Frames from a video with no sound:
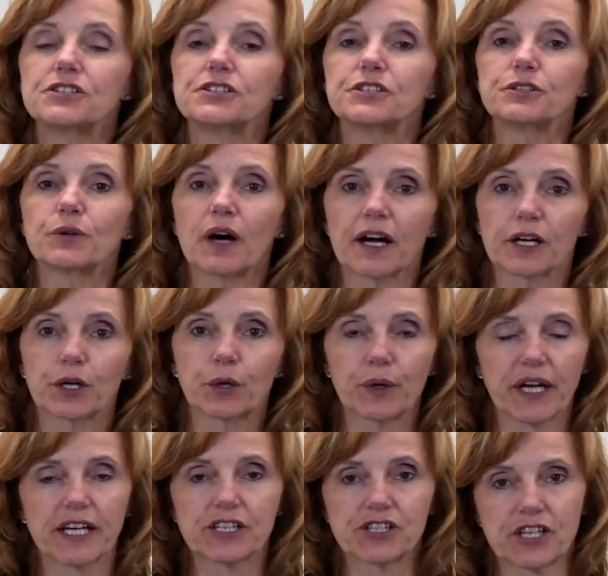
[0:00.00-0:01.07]
Do a
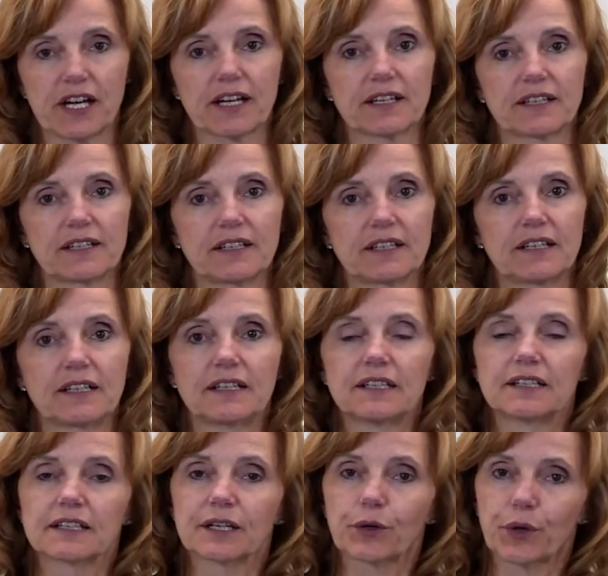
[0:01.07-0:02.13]
quick check.
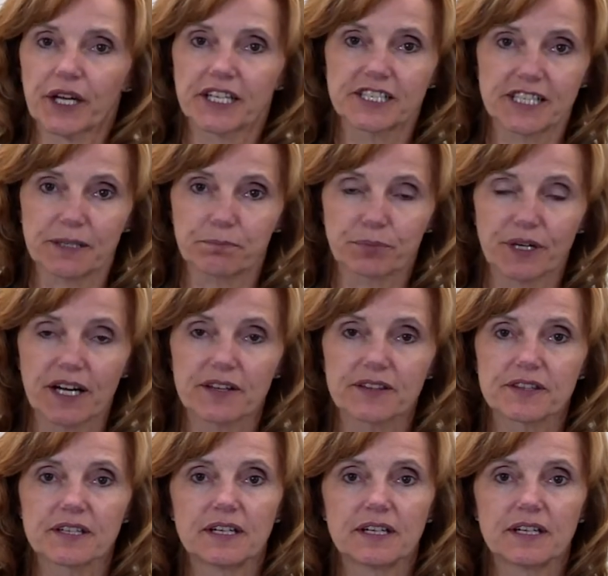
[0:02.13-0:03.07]
Quick deep breath.